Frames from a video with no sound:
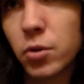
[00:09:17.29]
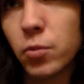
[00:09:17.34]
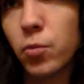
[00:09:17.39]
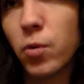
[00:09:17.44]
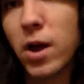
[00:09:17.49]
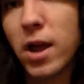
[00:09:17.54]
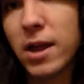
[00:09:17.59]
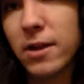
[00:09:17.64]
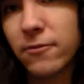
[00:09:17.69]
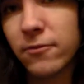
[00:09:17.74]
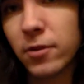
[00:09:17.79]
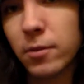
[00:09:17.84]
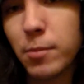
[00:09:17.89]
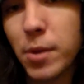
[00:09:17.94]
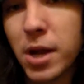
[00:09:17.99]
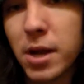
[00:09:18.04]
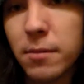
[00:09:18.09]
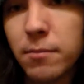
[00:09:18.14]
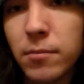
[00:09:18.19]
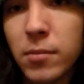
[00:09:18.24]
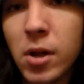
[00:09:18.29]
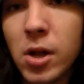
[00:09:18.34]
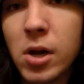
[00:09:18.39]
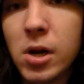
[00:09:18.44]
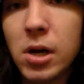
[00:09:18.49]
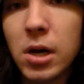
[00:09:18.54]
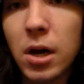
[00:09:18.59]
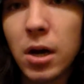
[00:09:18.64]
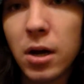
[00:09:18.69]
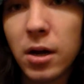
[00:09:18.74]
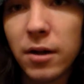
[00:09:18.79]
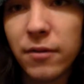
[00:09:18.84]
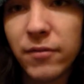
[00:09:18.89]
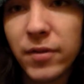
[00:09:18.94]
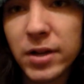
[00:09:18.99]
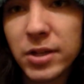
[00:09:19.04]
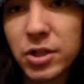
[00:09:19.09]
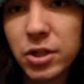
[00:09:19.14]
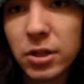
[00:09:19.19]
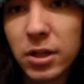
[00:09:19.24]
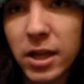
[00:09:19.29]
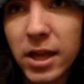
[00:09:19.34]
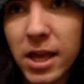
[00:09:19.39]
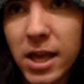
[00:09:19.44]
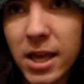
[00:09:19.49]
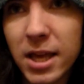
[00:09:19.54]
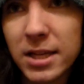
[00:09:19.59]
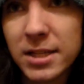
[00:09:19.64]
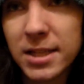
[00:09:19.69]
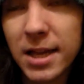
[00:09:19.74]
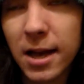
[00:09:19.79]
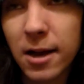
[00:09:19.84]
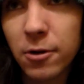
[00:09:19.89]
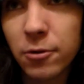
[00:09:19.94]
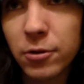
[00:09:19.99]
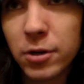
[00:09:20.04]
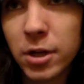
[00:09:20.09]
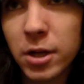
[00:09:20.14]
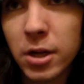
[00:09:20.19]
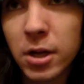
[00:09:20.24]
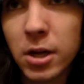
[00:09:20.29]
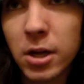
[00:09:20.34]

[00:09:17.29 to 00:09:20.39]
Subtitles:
away from him. Eventually he gets out,